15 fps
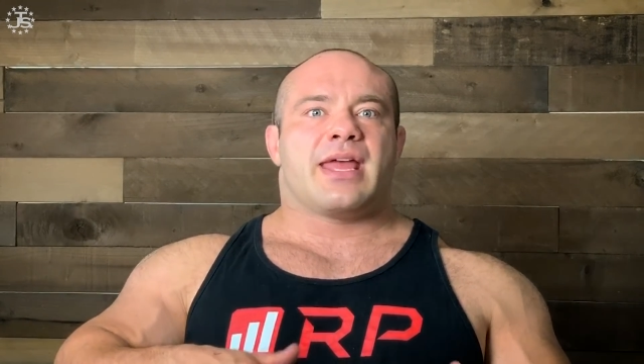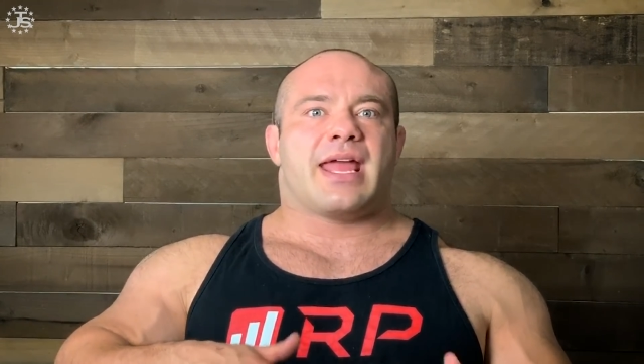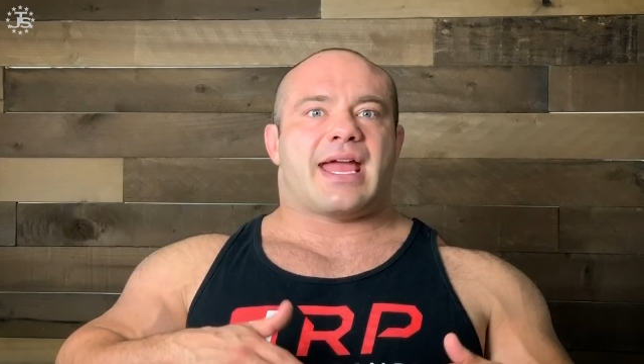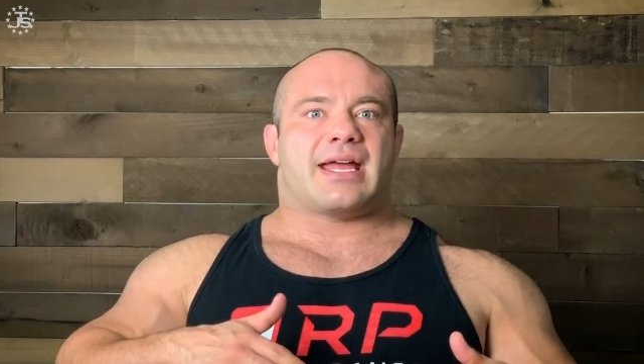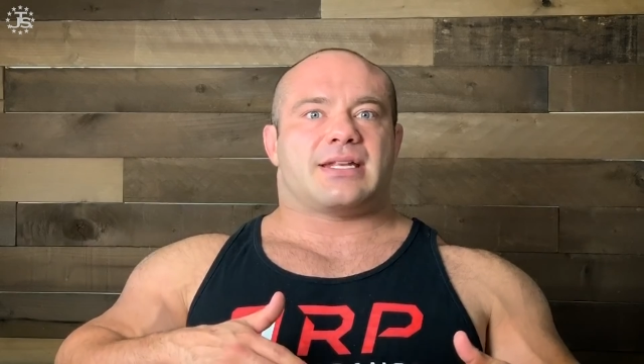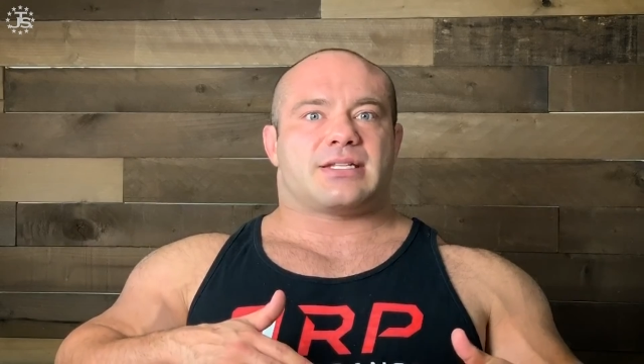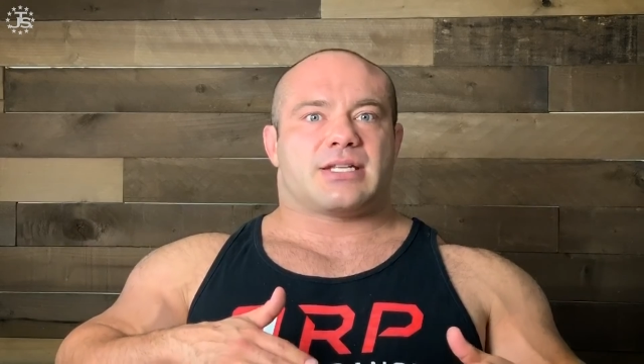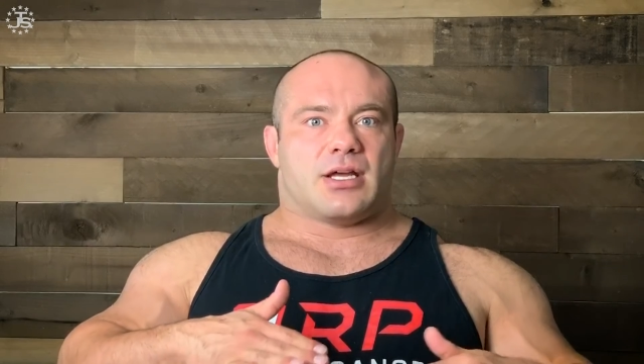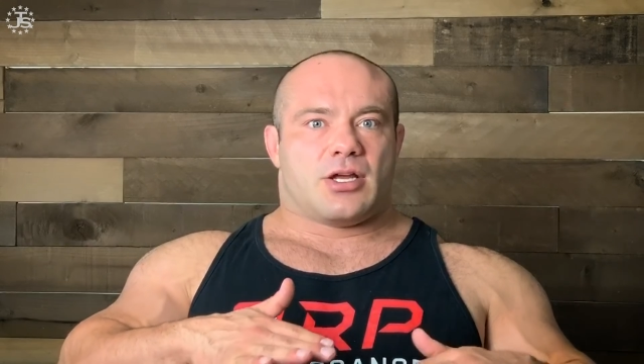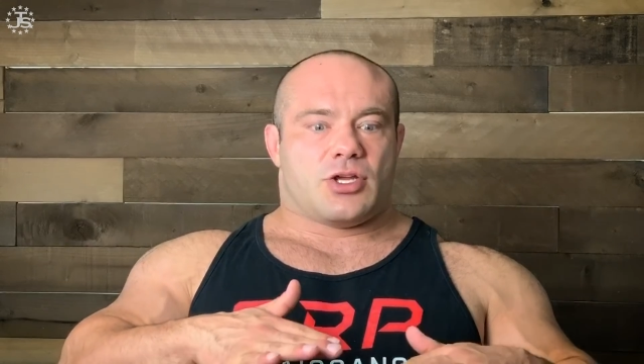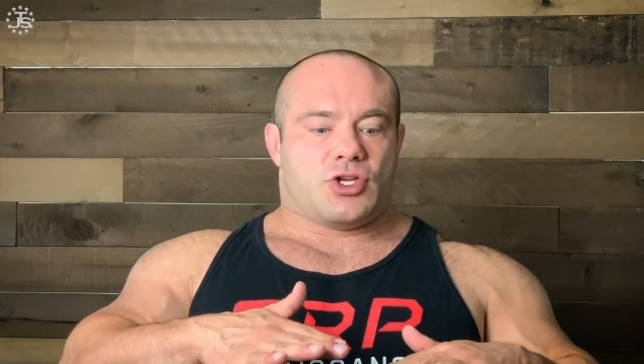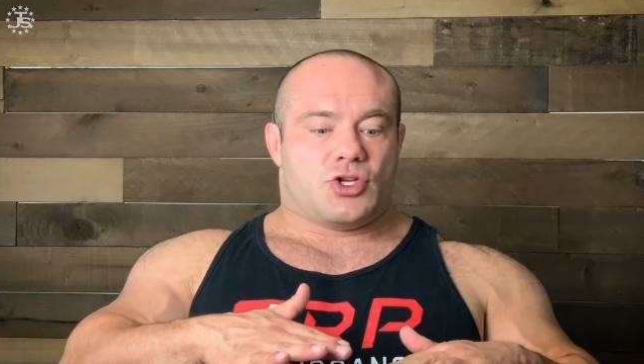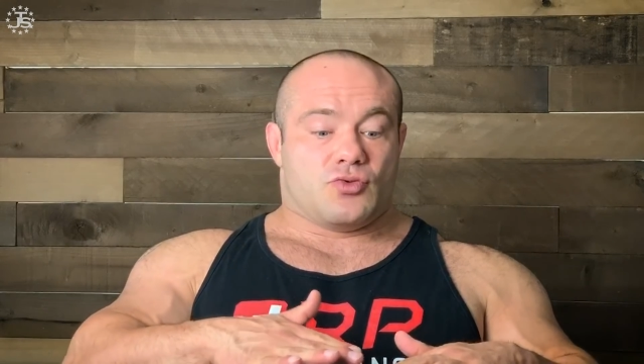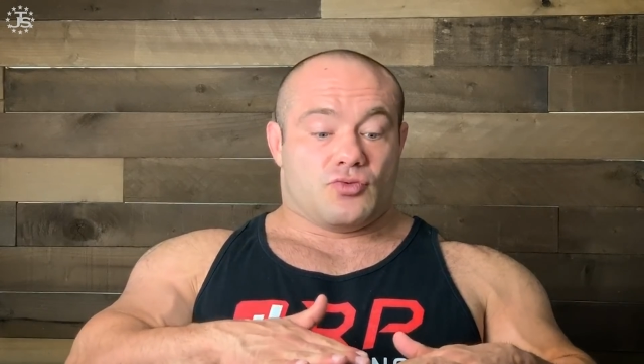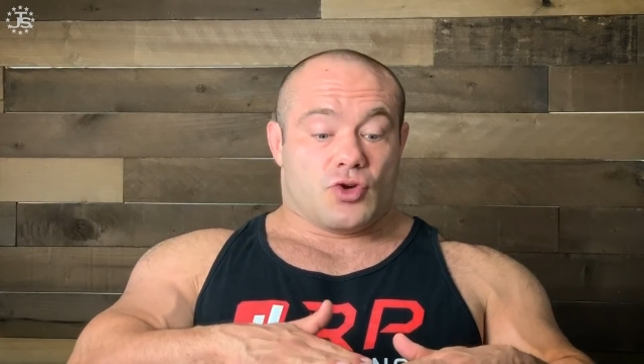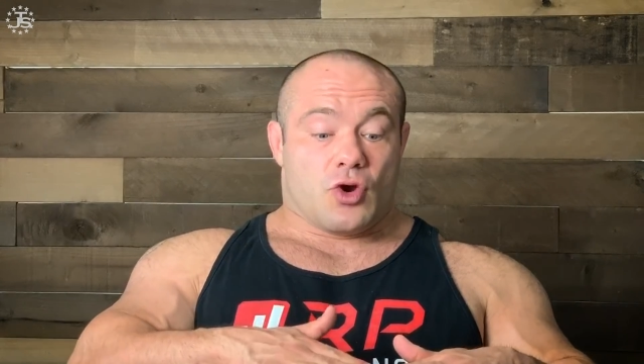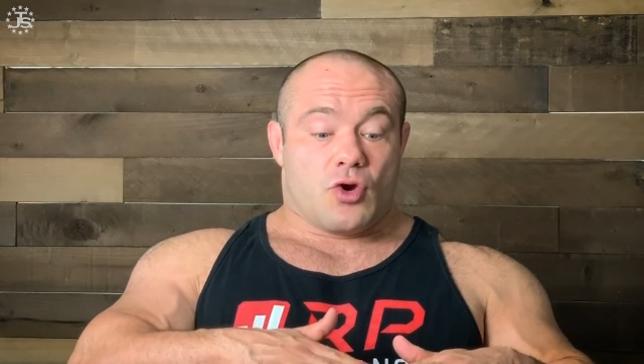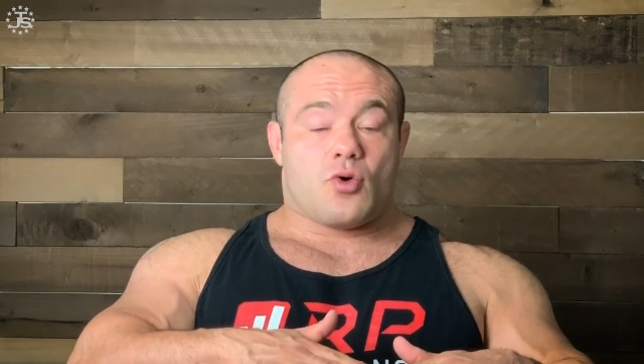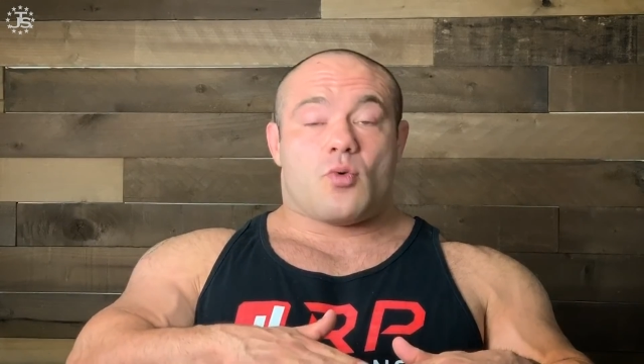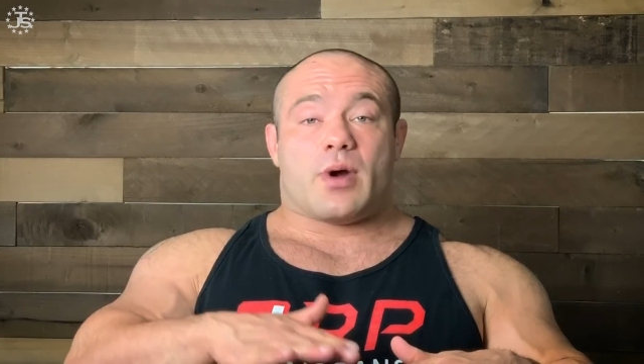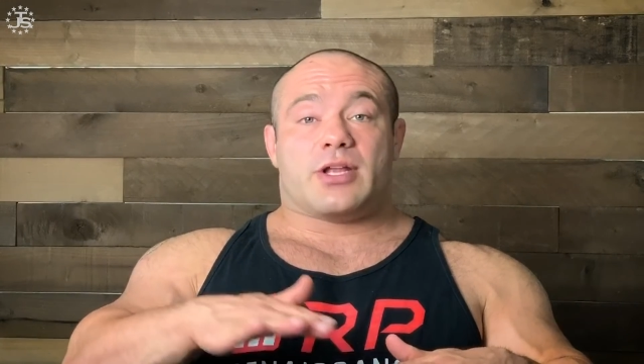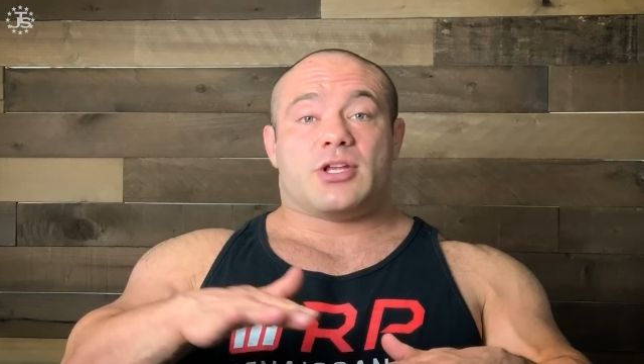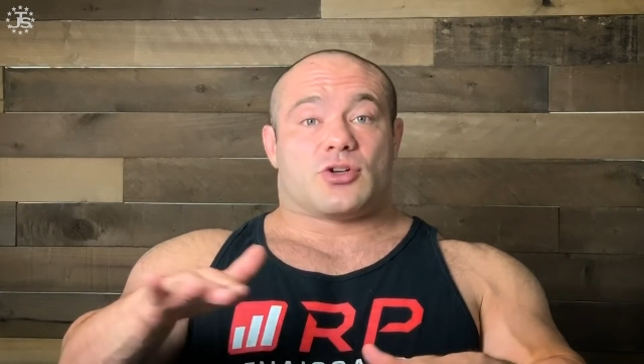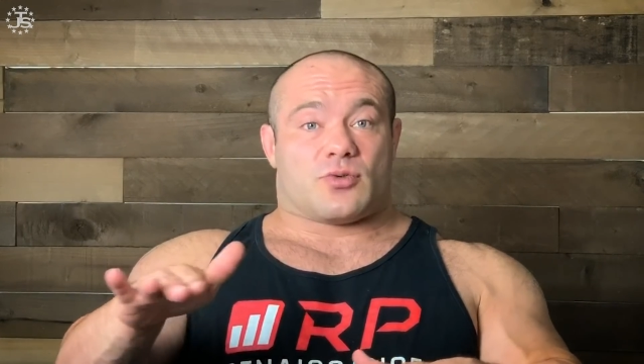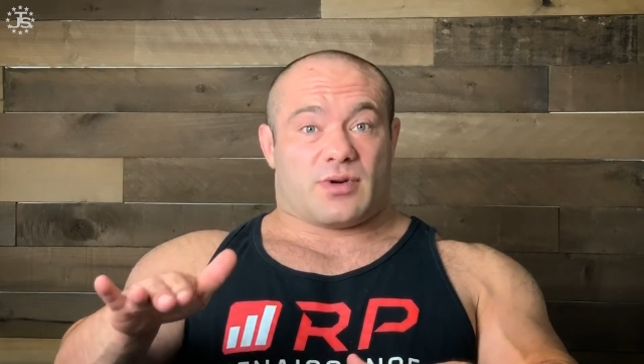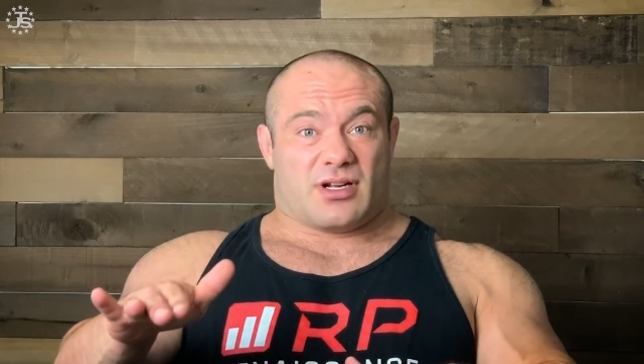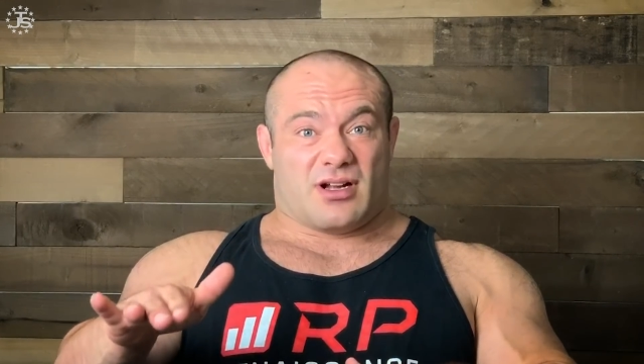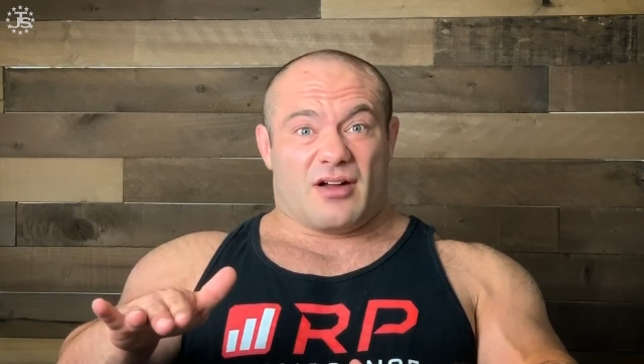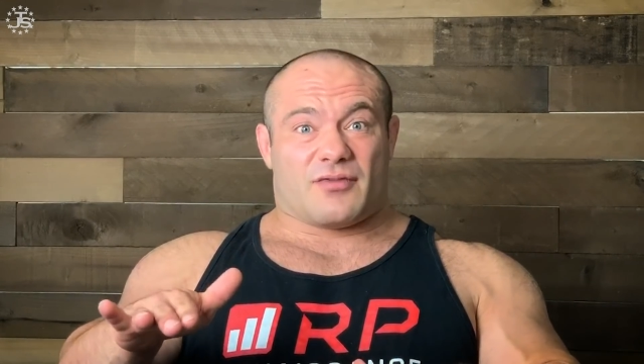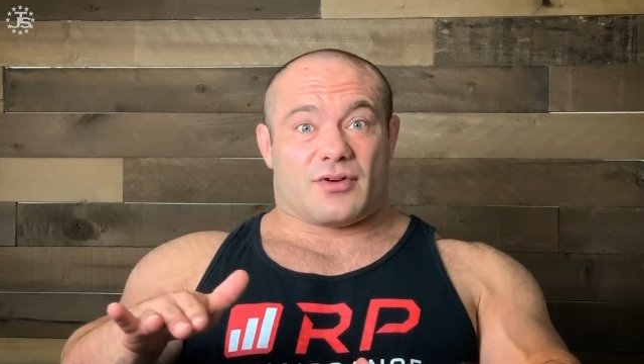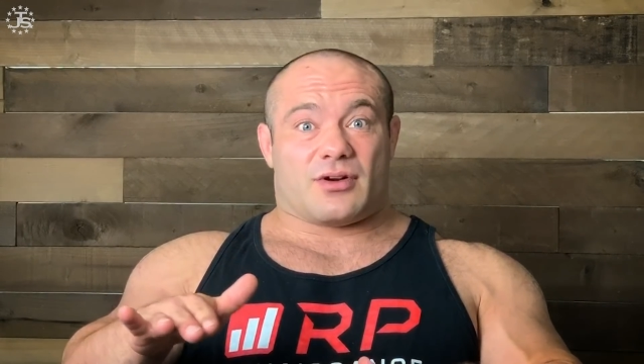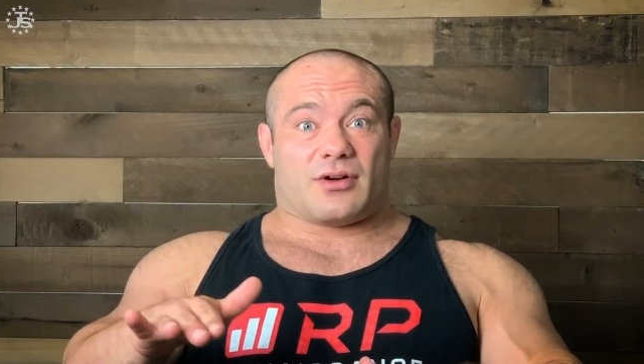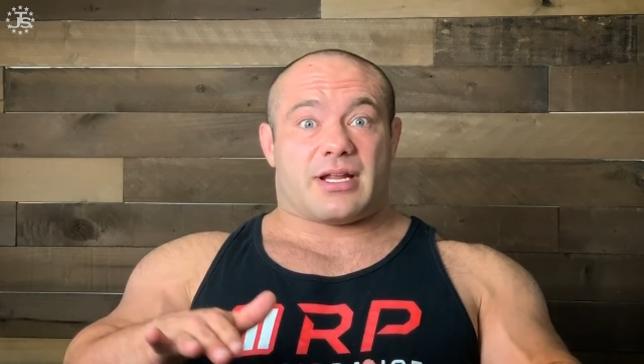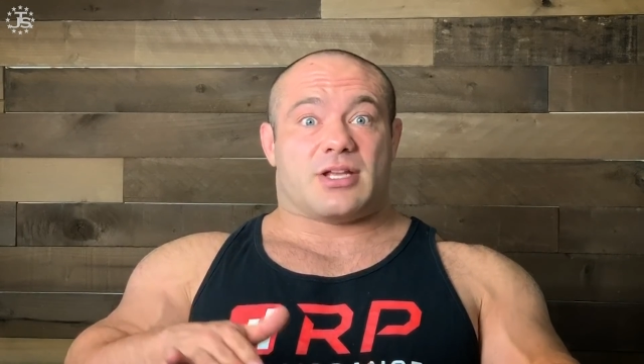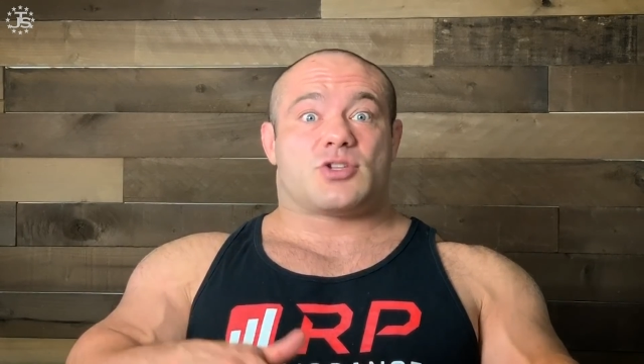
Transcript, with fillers: and you know when you're recovered